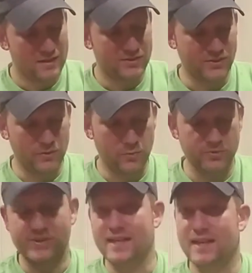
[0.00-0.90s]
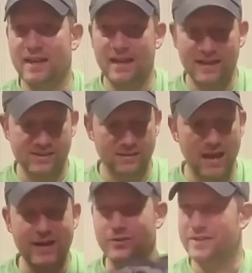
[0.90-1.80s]
So we'll see. It is a
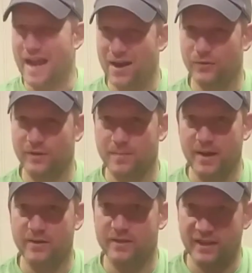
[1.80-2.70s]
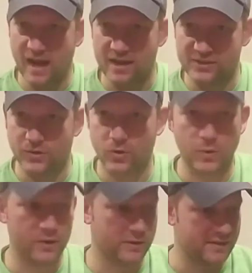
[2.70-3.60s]
lighter down compared to the Costco quilt.